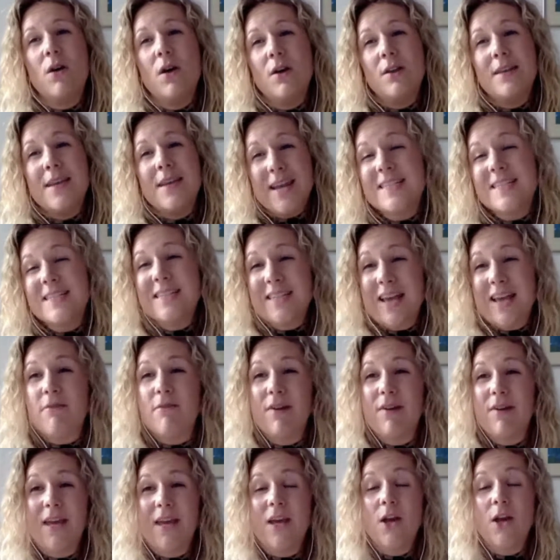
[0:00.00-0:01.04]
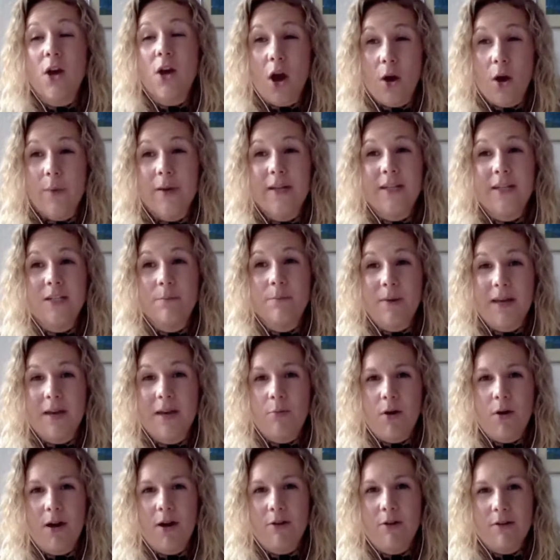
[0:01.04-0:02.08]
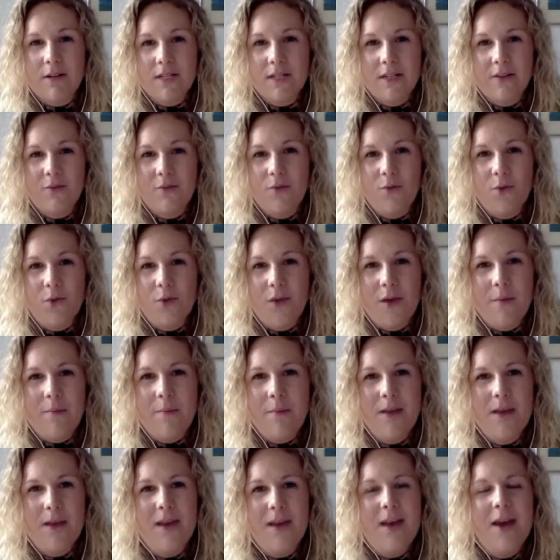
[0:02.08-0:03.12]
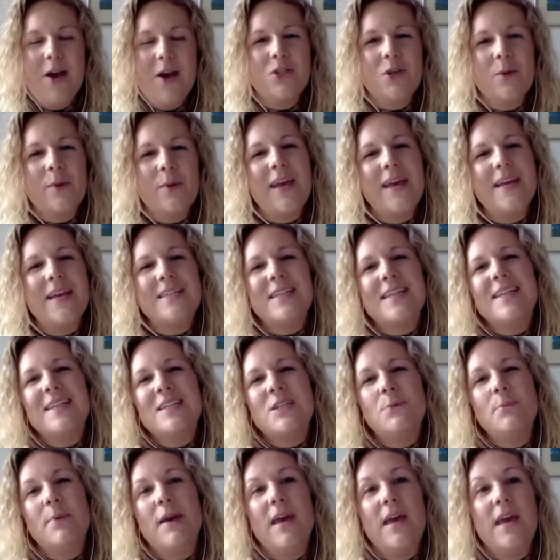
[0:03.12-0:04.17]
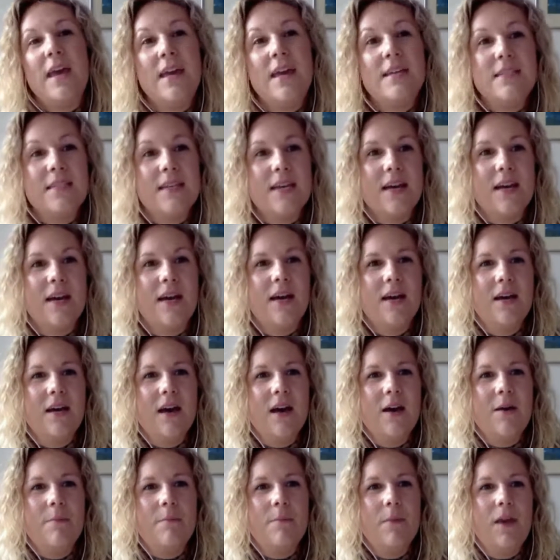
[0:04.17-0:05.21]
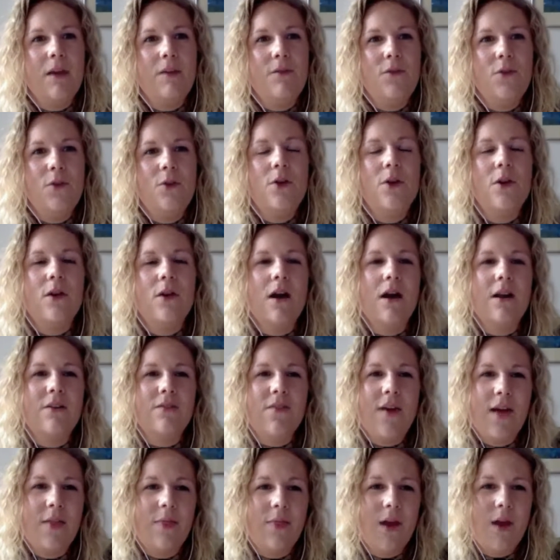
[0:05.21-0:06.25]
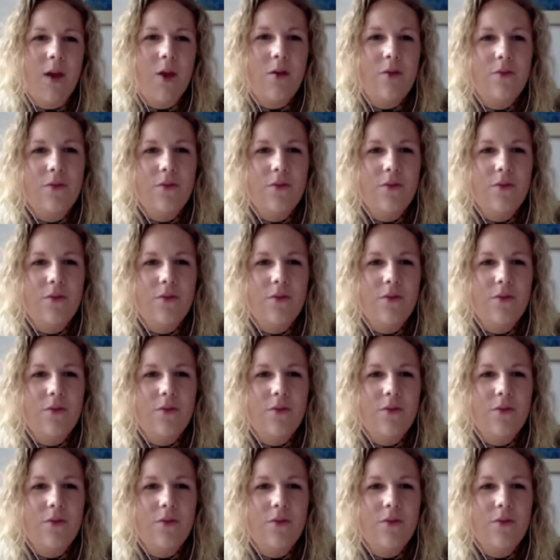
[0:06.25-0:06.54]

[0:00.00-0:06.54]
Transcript: necessarily going to be a priority for them. So it is a little bit easier if you can kind of hand that